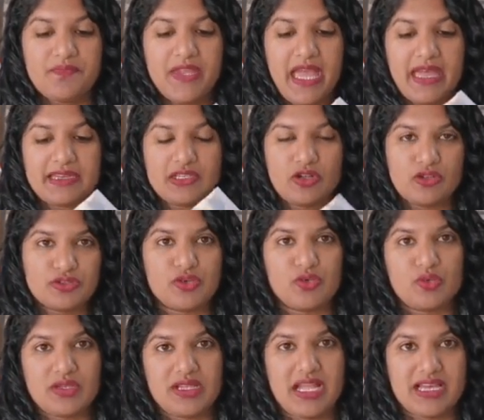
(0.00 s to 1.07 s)
and it also
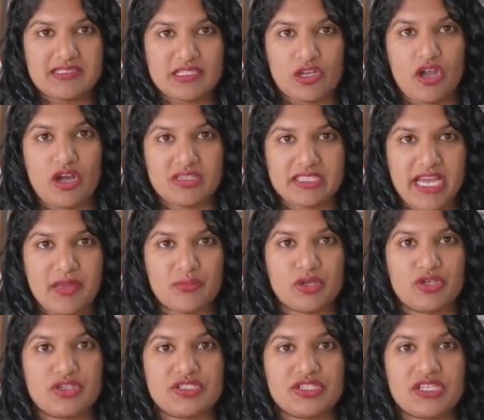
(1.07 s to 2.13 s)
will last a long time
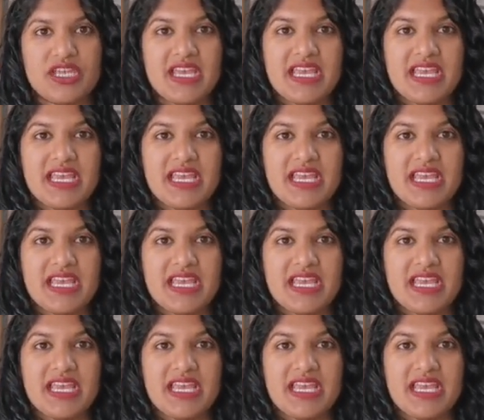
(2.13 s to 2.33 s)
because